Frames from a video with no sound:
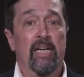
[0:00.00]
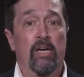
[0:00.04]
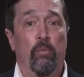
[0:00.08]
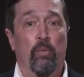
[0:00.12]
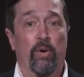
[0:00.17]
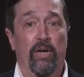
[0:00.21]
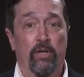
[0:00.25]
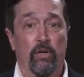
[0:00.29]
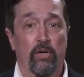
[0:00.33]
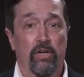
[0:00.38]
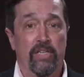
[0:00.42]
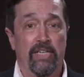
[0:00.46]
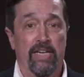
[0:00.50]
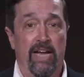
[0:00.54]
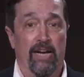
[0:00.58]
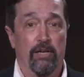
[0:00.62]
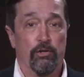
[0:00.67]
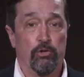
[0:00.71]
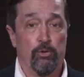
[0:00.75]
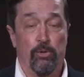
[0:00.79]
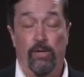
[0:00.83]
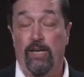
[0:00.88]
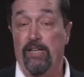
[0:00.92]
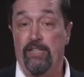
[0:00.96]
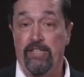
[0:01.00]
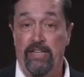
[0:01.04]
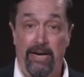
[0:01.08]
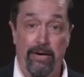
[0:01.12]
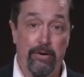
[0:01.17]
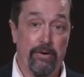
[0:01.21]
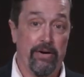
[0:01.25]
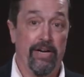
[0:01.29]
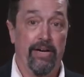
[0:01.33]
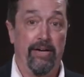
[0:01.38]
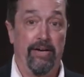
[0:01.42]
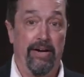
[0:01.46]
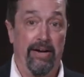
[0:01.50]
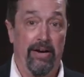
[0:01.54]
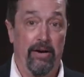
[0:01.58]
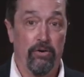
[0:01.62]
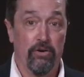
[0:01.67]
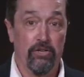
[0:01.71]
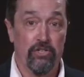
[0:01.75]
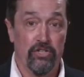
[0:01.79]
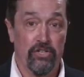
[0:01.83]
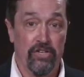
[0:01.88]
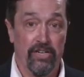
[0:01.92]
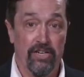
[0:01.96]
We looked at Trinitarian
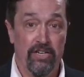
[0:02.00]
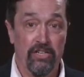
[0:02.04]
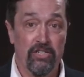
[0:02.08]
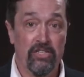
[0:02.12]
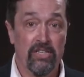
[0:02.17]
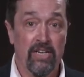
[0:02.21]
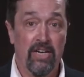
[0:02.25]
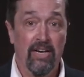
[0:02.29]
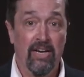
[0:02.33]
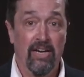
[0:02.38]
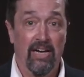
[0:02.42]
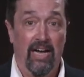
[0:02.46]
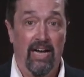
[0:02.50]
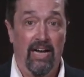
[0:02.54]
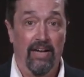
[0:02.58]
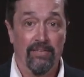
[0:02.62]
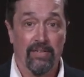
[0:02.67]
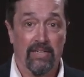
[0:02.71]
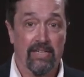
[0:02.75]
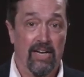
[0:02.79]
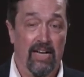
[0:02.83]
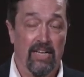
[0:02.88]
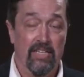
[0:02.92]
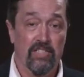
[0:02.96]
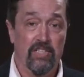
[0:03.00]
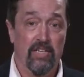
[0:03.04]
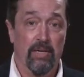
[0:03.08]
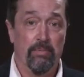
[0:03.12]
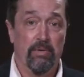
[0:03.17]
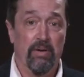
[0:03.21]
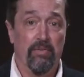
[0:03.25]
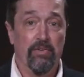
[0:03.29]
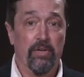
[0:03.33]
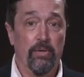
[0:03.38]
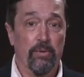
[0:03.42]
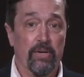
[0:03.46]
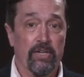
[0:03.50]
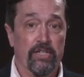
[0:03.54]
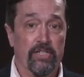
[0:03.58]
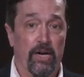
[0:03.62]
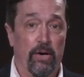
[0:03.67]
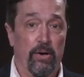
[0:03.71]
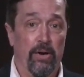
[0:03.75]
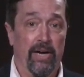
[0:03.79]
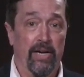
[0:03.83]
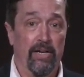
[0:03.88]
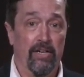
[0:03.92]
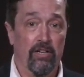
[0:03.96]
heresies, uh, the concept of
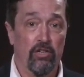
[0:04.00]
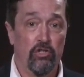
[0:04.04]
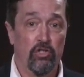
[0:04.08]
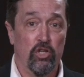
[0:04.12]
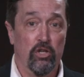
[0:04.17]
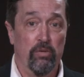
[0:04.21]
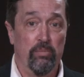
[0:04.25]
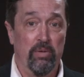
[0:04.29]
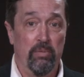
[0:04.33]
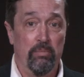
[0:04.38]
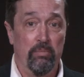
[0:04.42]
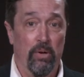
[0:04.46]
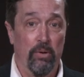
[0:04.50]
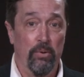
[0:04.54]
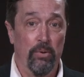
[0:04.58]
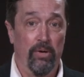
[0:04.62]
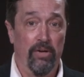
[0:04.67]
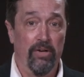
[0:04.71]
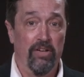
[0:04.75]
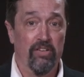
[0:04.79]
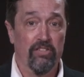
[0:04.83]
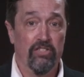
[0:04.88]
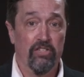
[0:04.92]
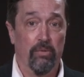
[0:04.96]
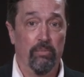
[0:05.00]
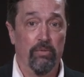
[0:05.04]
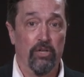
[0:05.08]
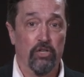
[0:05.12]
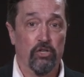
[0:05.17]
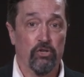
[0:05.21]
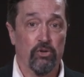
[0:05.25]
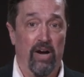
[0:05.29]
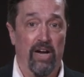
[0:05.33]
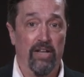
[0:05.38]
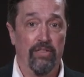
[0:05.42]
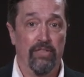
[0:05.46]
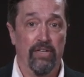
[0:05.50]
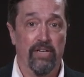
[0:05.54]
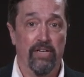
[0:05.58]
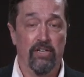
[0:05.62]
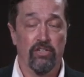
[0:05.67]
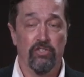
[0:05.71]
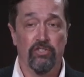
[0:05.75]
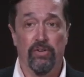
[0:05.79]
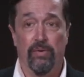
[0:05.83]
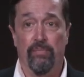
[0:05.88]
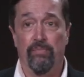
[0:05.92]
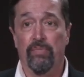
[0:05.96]
Unitarianism and modalism and
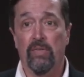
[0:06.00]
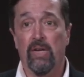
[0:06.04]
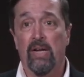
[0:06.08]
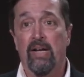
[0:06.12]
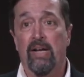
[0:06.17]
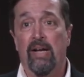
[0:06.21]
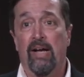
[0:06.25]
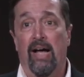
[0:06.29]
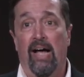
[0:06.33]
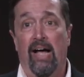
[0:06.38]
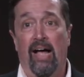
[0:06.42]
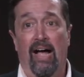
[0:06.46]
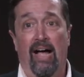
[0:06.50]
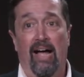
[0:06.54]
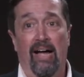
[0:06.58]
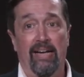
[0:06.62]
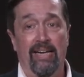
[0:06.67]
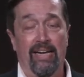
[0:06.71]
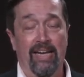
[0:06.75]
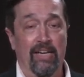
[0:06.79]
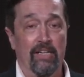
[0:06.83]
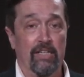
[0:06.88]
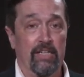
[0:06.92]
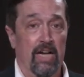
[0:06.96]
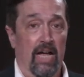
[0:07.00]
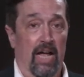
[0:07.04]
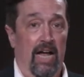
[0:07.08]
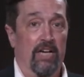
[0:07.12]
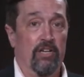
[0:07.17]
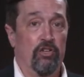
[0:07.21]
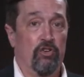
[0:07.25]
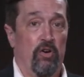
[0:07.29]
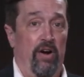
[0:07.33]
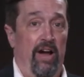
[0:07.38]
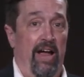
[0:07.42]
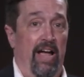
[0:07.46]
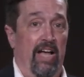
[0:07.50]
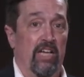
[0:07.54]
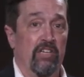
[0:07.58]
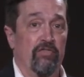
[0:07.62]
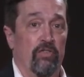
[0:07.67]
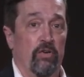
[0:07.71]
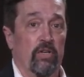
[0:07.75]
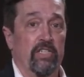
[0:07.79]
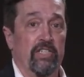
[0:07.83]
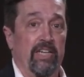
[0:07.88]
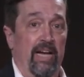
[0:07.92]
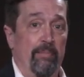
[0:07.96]
tritheism, uh, in contrast,
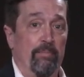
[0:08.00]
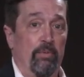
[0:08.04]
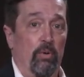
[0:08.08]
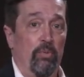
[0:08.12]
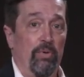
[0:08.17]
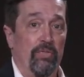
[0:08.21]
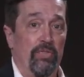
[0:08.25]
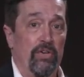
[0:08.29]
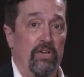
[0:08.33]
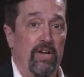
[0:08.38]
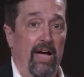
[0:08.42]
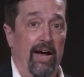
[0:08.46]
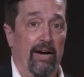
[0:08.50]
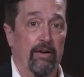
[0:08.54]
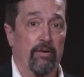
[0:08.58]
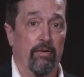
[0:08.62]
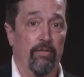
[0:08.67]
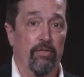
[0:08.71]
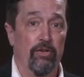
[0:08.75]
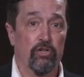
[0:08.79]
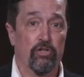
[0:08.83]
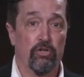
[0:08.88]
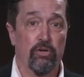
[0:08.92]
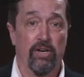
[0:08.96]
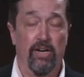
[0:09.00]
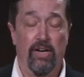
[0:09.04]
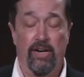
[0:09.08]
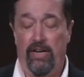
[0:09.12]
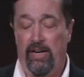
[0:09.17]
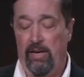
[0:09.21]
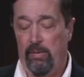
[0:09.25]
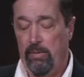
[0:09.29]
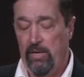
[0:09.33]
for example, with the doctrine of the Trinity.